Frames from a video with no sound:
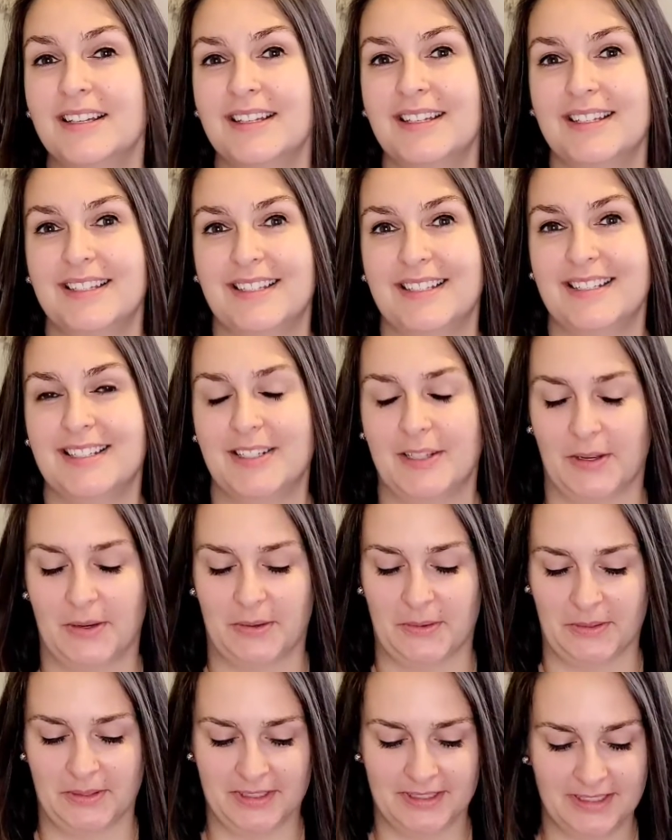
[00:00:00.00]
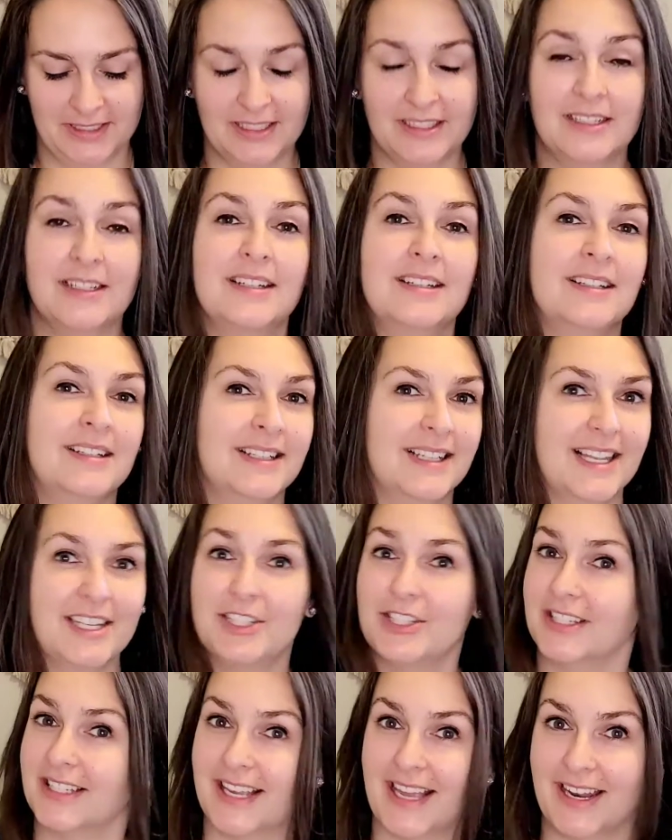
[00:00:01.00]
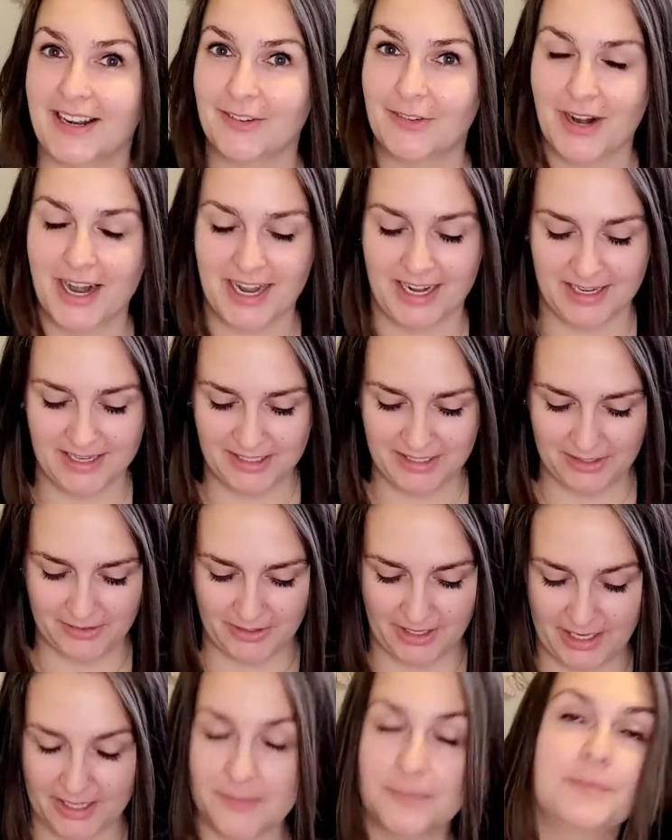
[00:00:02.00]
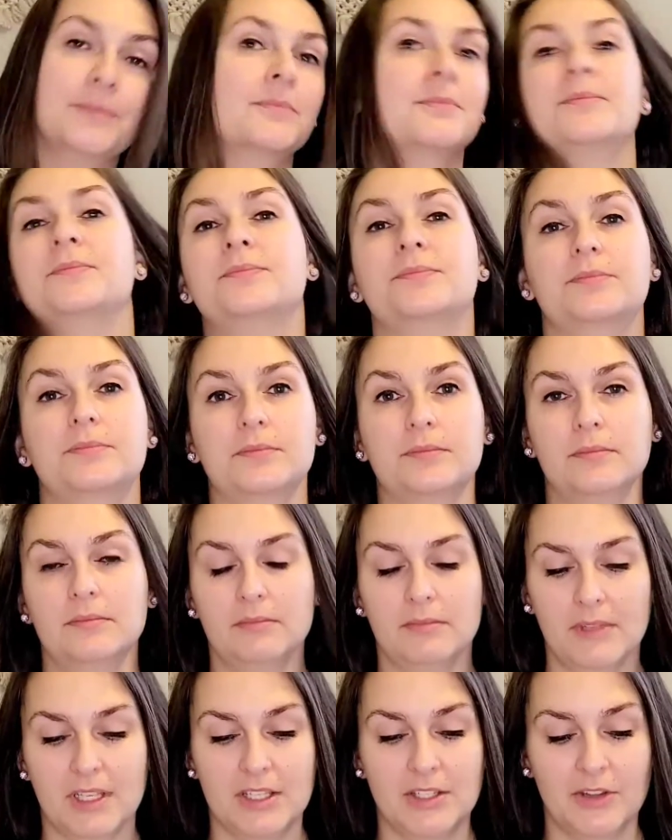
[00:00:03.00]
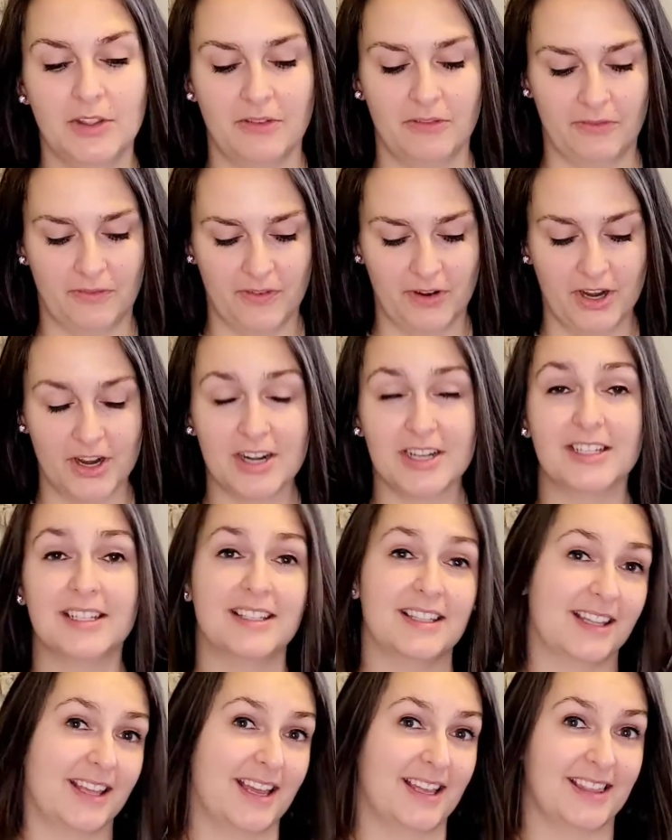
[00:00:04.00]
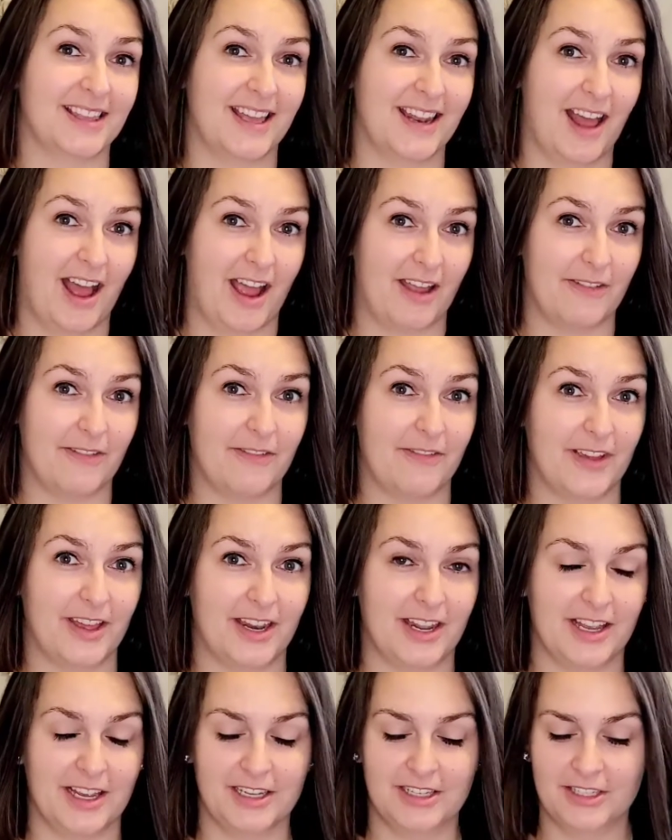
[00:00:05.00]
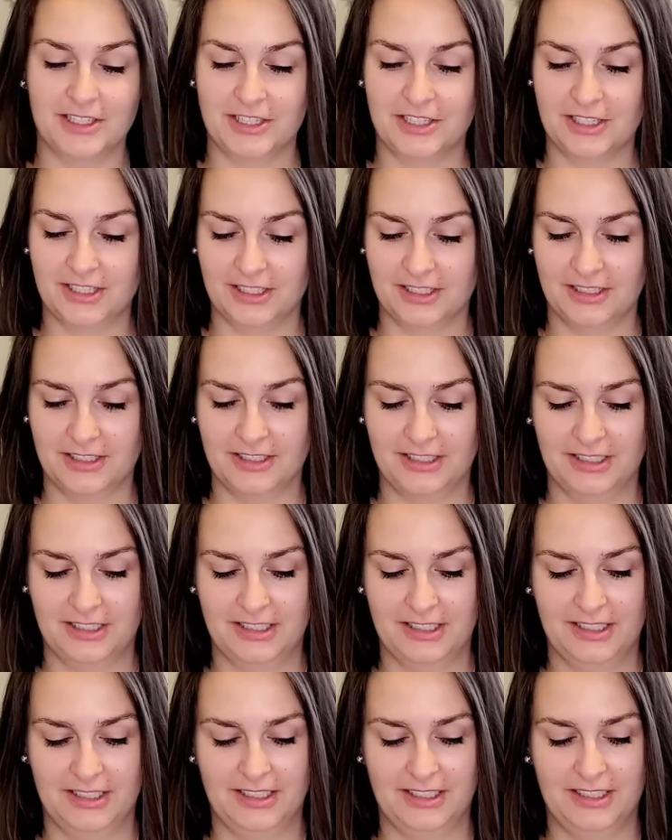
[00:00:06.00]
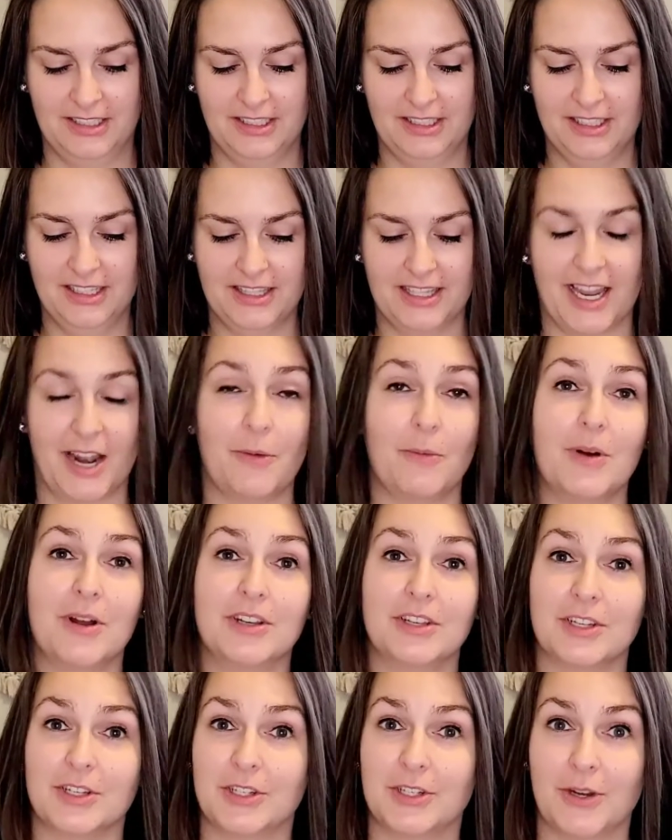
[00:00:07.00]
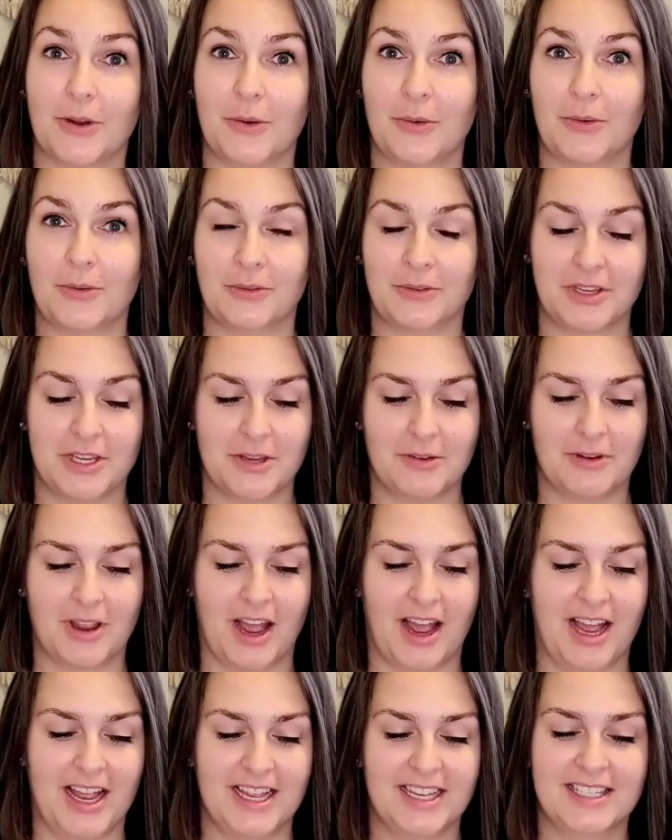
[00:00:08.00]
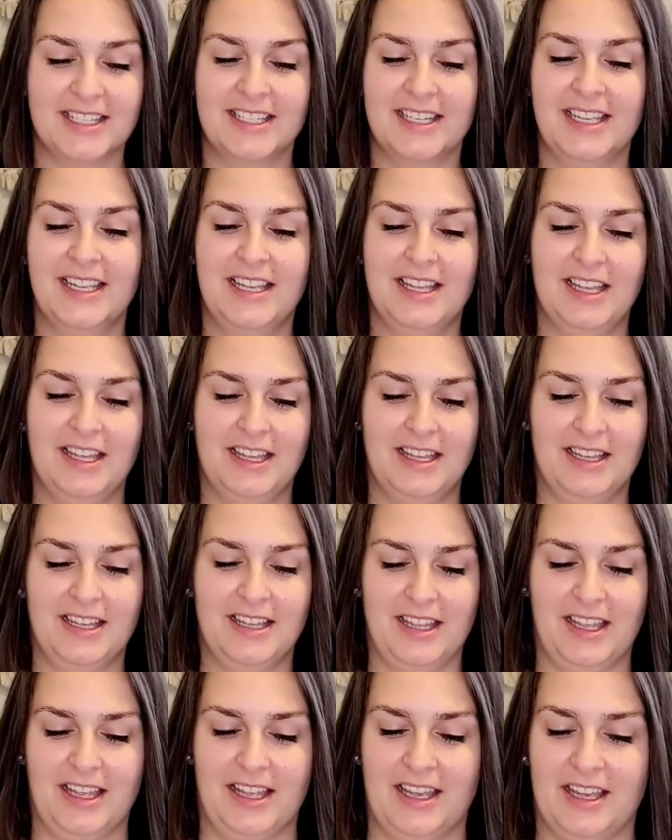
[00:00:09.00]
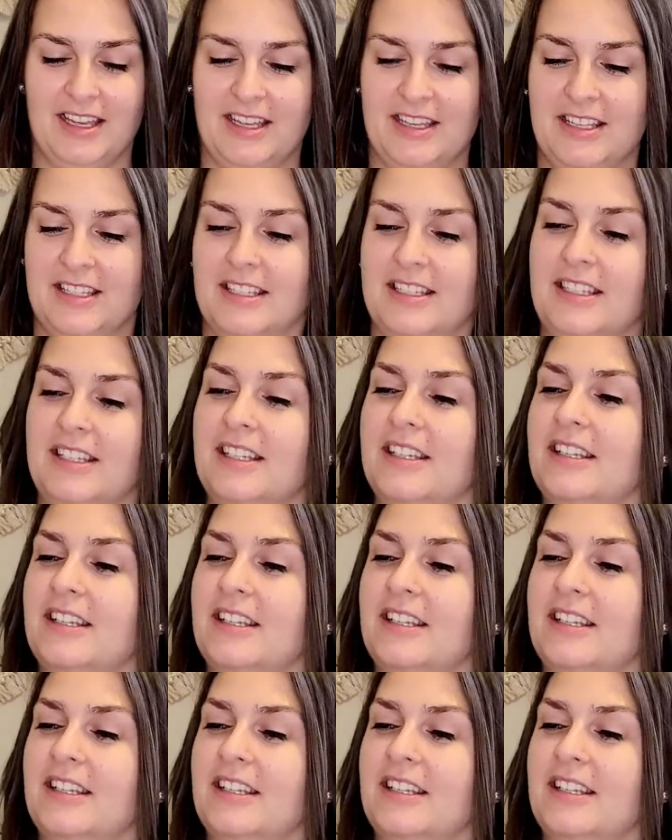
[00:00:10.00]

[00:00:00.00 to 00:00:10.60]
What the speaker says: So let's just get right into it. So the first thing that I finished that I want to show you guys is